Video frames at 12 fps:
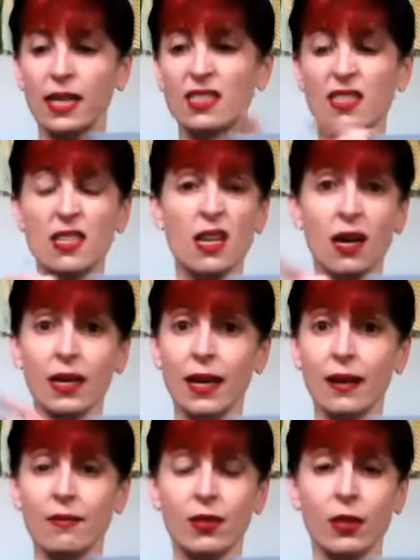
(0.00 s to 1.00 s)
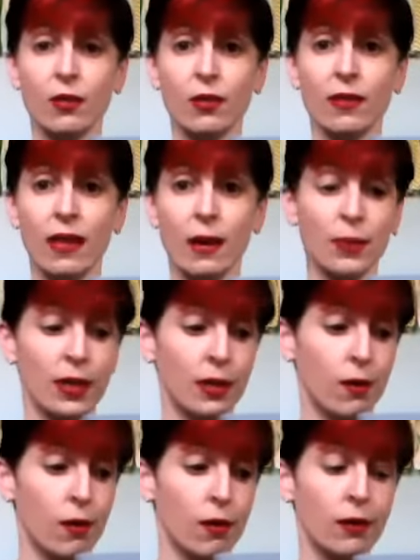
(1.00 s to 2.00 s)
is not heavier than that
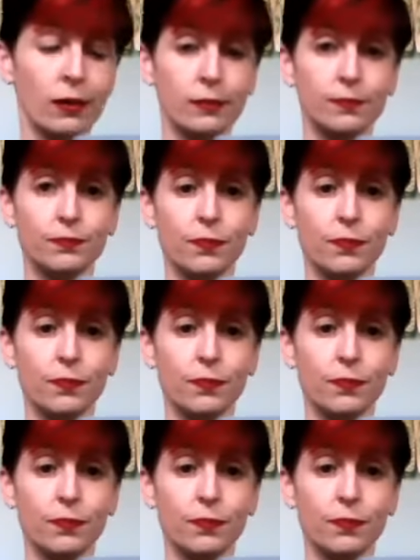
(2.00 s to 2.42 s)
big car.